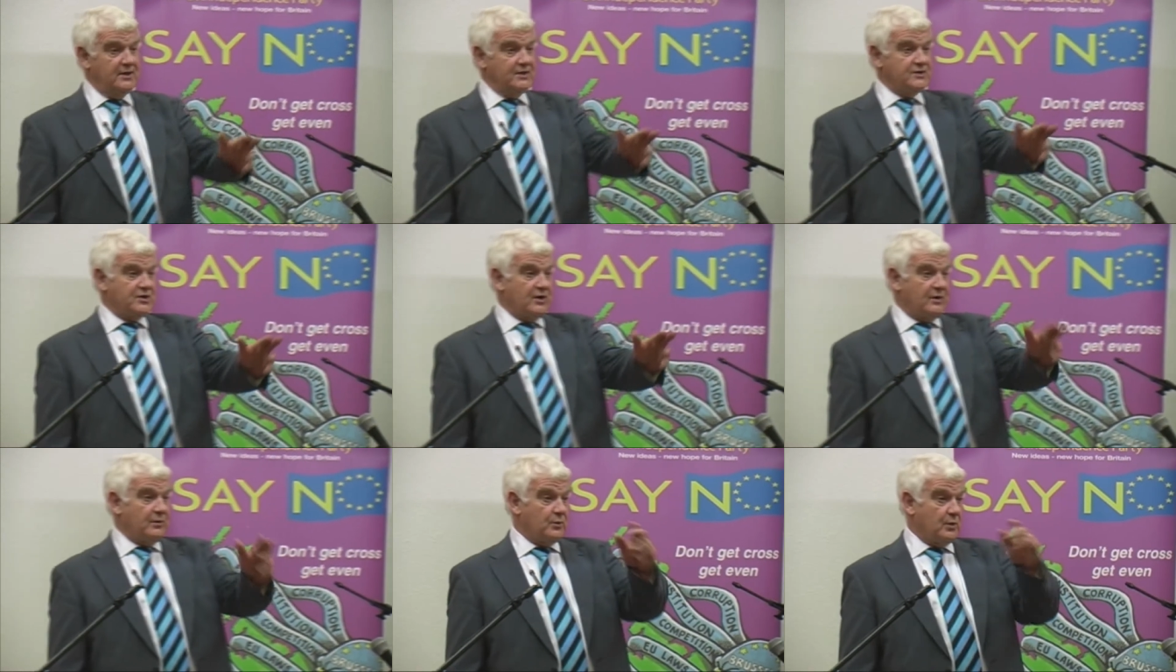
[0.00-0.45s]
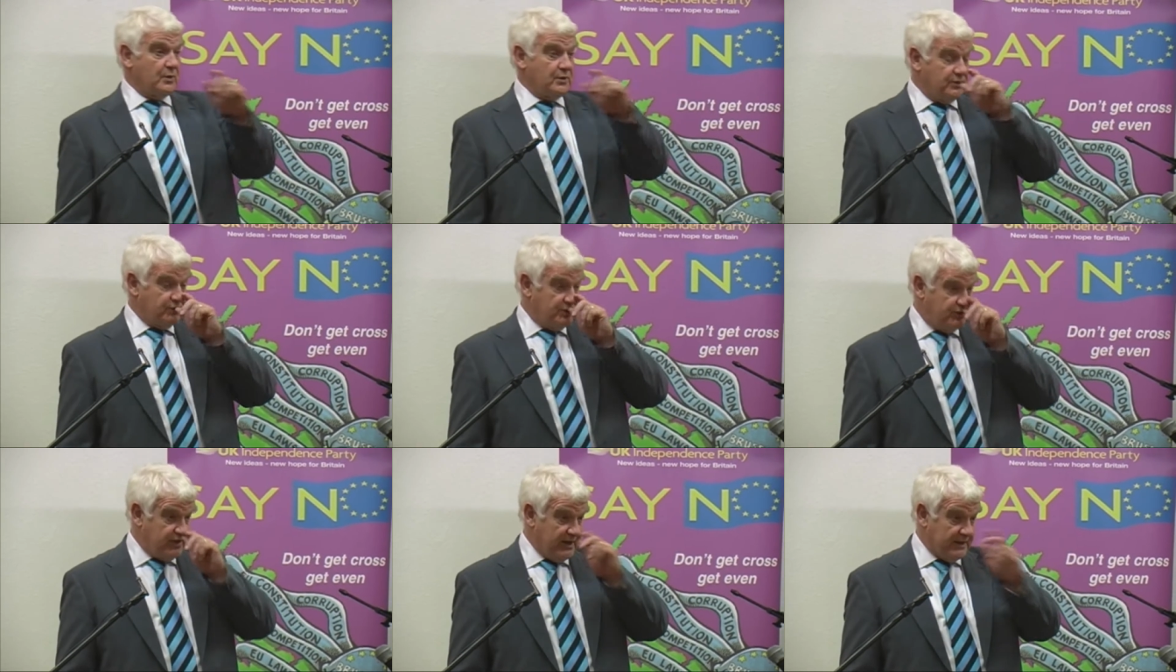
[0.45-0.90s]
So,
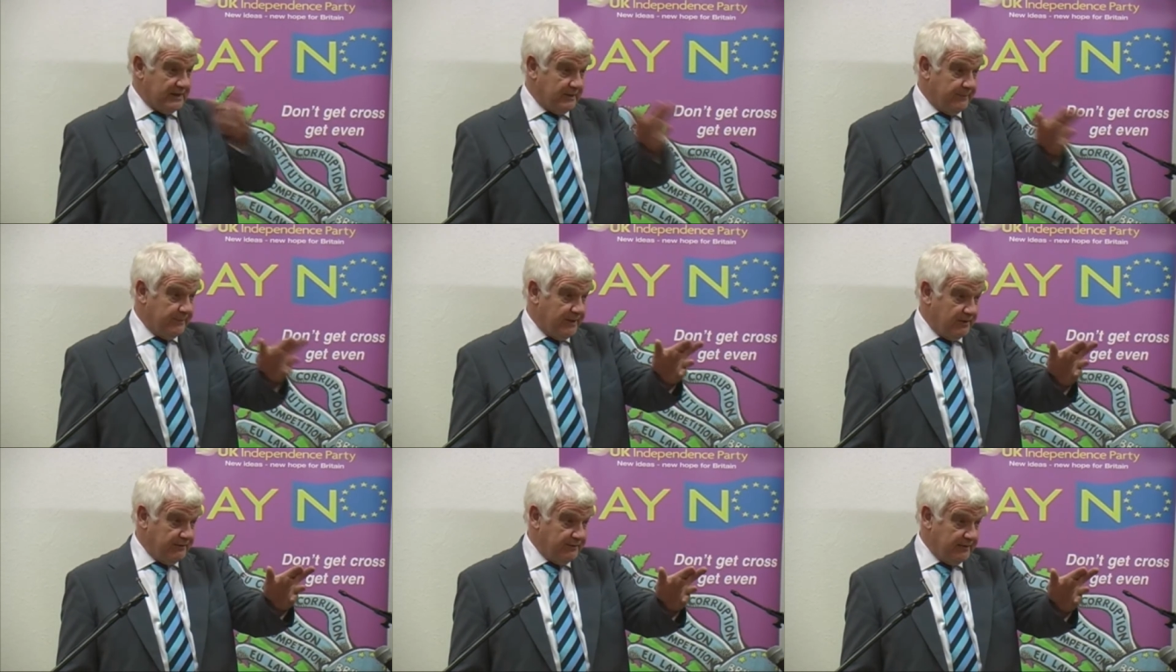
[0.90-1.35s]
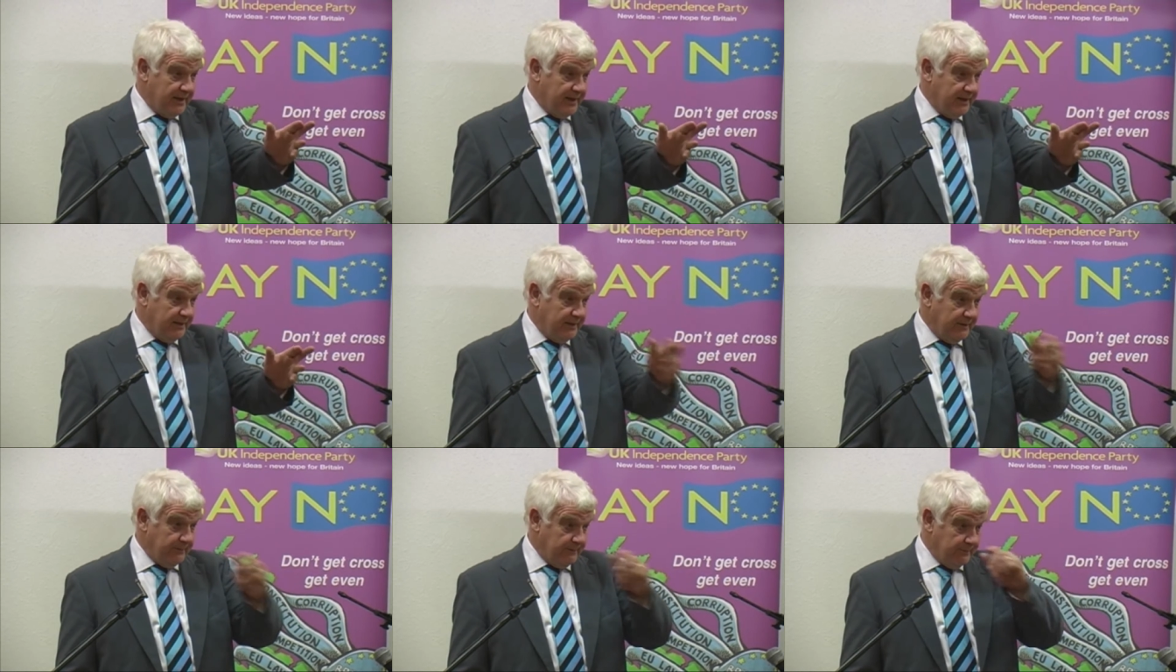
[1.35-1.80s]
gentlemen over
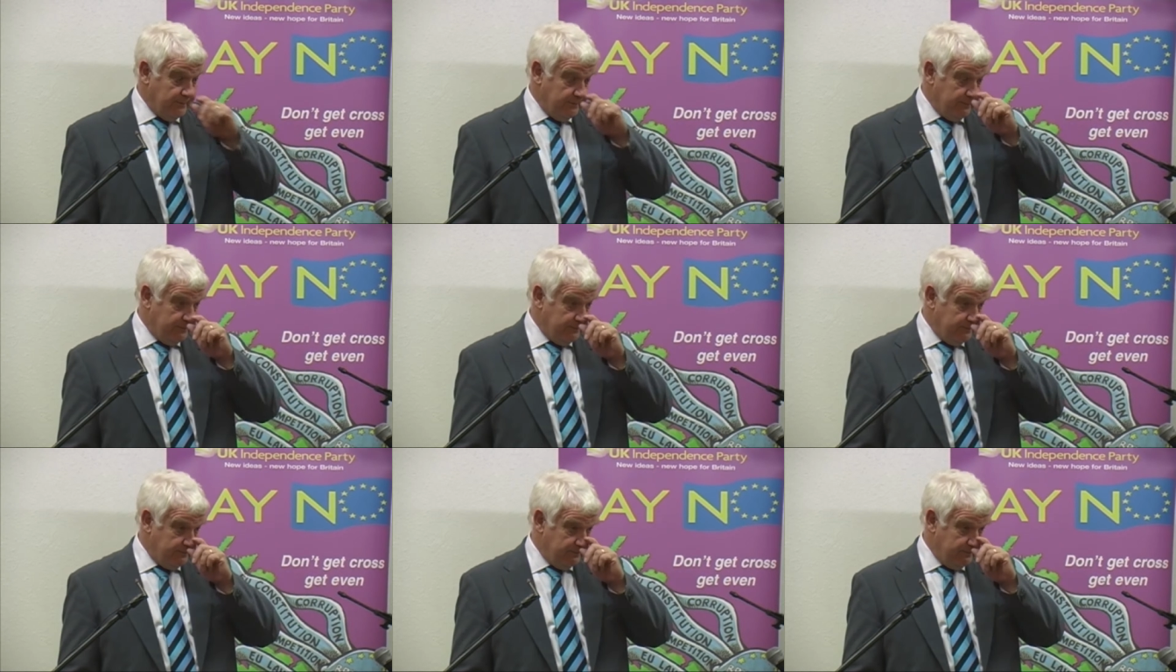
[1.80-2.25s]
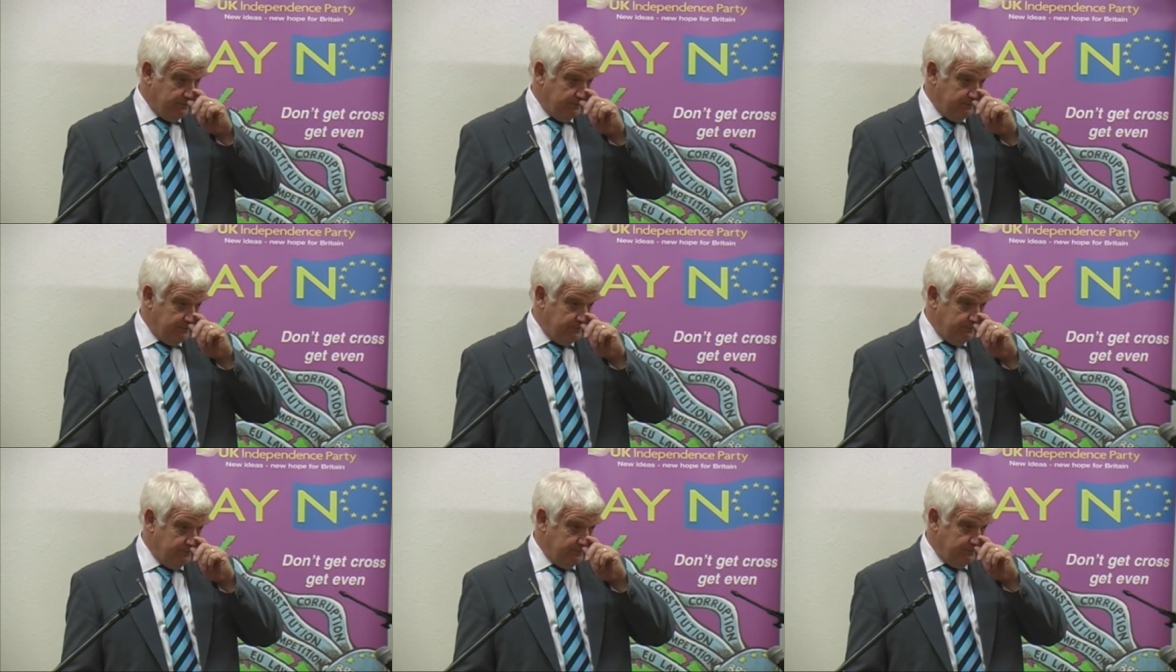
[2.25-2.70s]
there, yeah. I think you
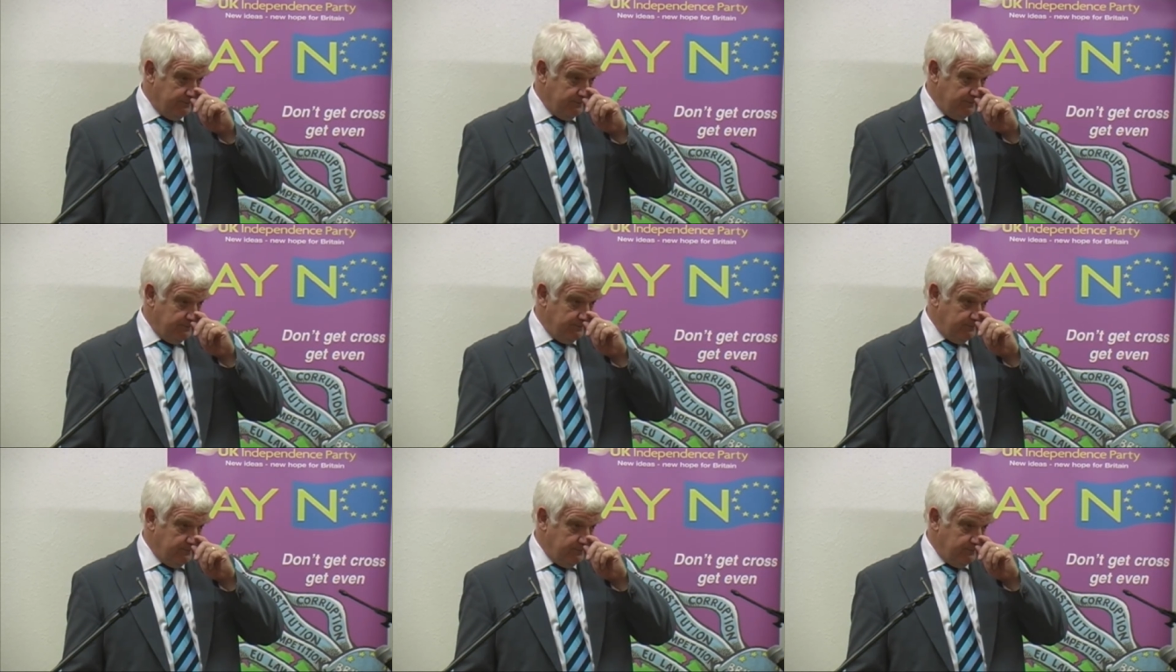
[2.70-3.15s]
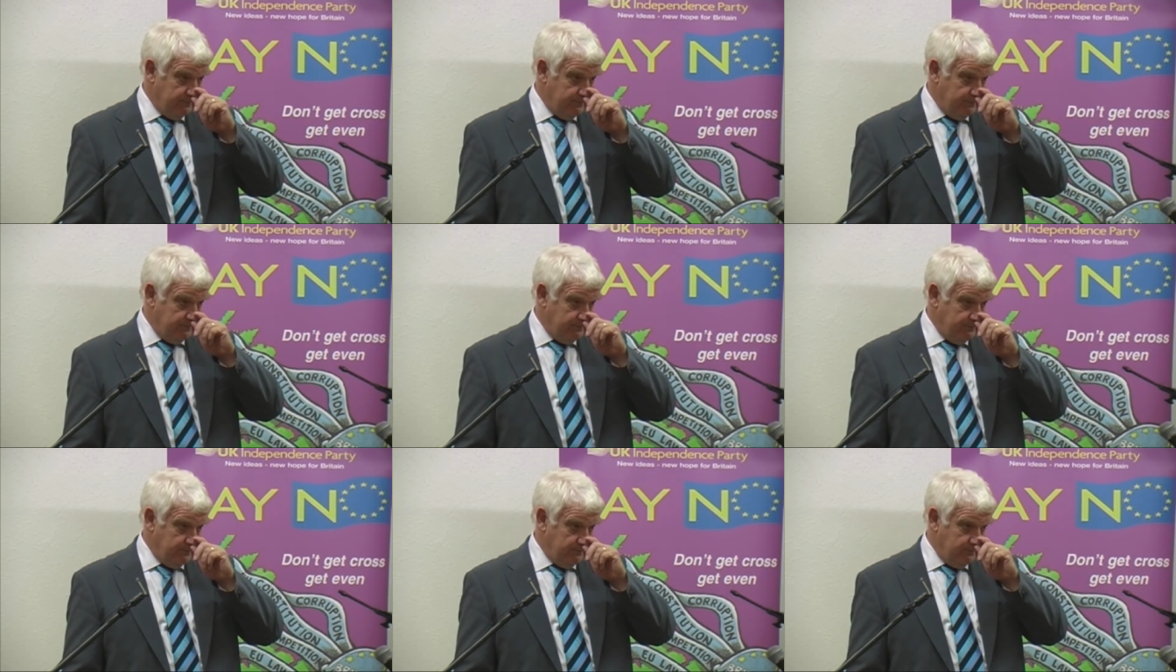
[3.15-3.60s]
only need a rumour
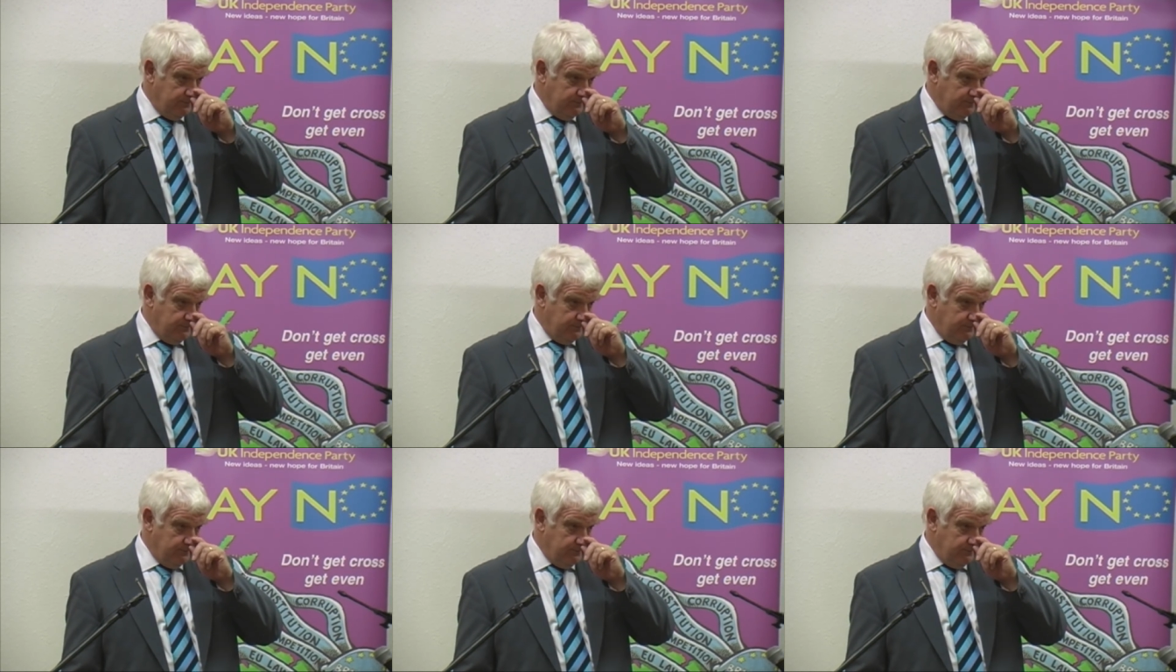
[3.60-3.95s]
to enforce it.